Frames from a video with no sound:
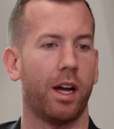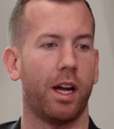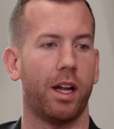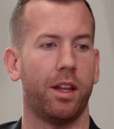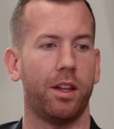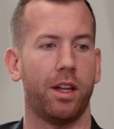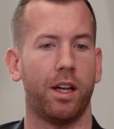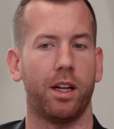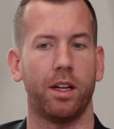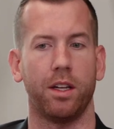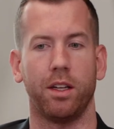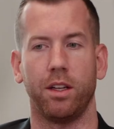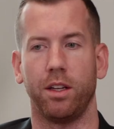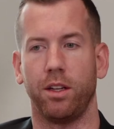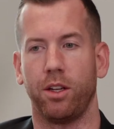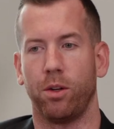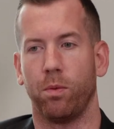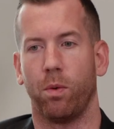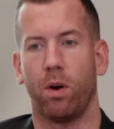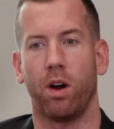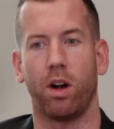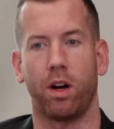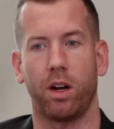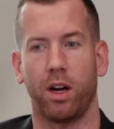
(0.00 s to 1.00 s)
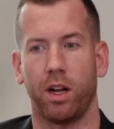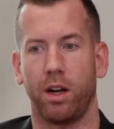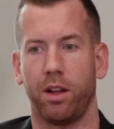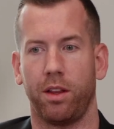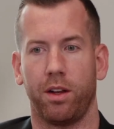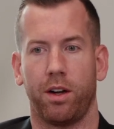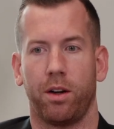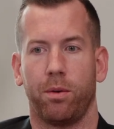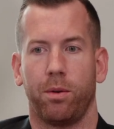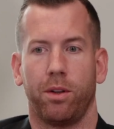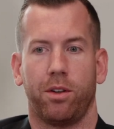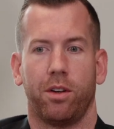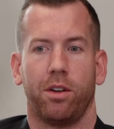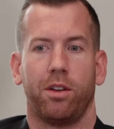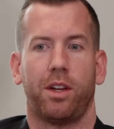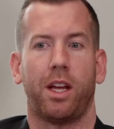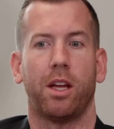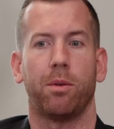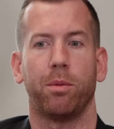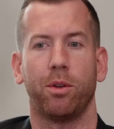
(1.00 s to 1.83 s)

and then you walk out of there with your tail